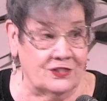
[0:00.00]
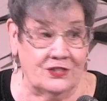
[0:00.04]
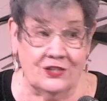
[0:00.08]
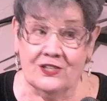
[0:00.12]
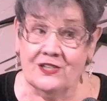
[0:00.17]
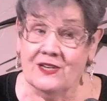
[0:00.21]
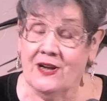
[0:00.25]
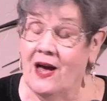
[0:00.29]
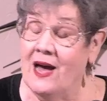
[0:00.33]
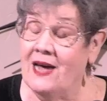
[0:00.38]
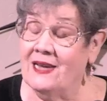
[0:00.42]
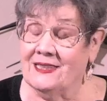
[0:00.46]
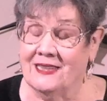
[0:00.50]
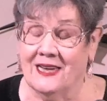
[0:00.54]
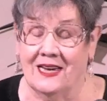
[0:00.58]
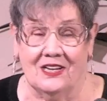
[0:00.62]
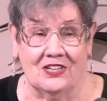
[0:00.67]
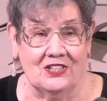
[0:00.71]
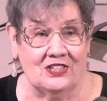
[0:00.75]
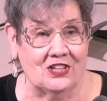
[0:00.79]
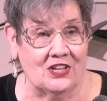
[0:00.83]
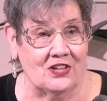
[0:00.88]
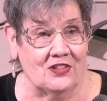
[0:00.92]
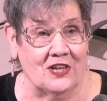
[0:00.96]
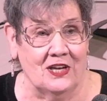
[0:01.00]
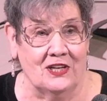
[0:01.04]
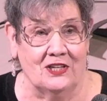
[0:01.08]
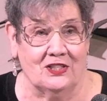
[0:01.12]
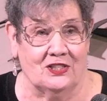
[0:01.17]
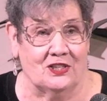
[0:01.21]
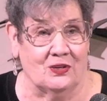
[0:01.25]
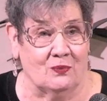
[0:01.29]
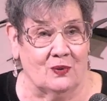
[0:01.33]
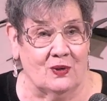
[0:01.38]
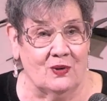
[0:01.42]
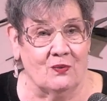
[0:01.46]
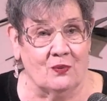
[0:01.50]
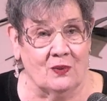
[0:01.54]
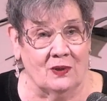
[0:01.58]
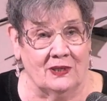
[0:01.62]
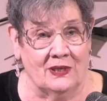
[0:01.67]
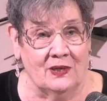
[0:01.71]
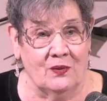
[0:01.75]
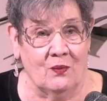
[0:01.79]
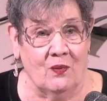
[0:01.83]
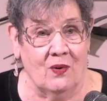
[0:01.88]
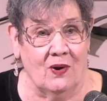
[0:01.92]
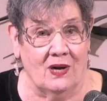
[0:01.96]
do not get us the things that we
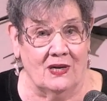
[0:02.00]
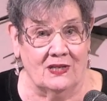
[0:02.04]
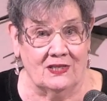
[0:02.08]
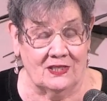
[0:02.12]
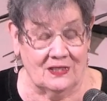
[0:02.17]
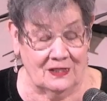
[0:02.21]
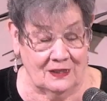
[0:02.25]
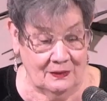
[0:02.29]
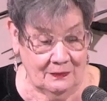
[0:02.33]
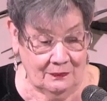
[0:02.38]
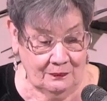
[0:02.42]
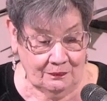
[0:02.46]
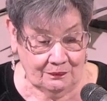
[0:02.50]
really want.